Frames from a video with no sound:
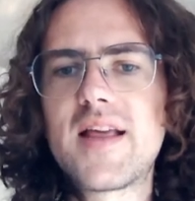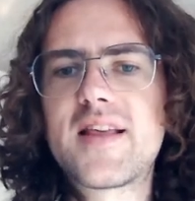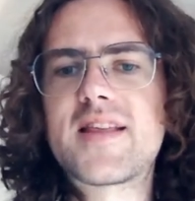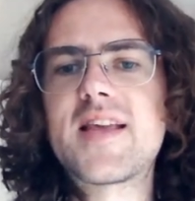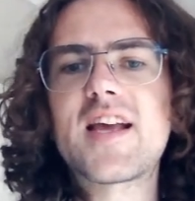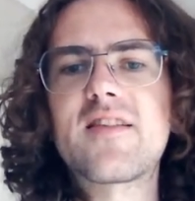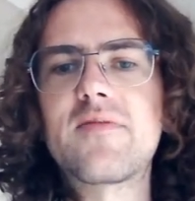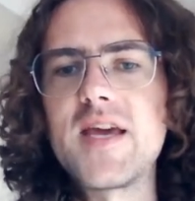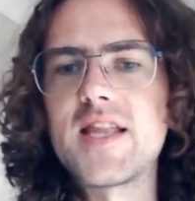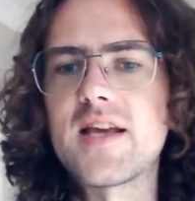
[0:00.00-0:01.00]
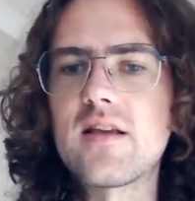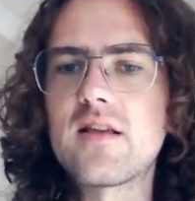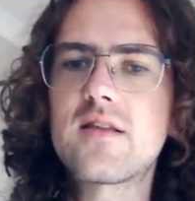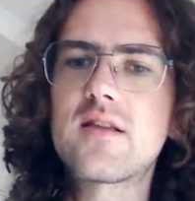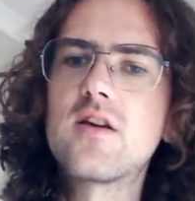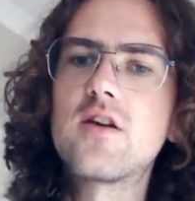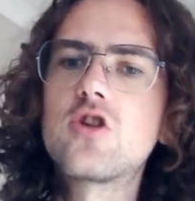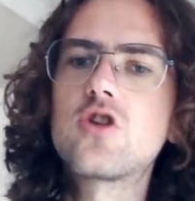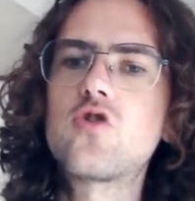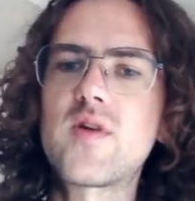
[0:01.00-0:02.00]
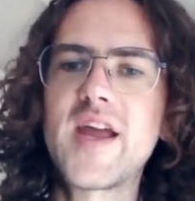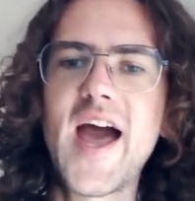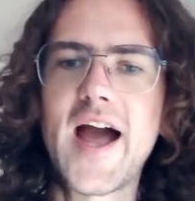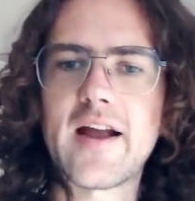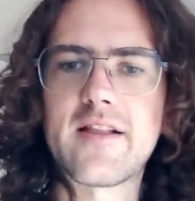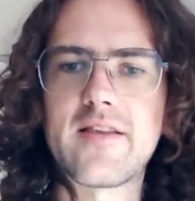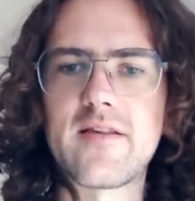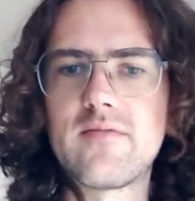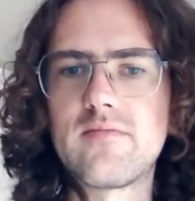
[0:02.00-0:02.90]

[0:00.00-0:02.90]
6 meters to react.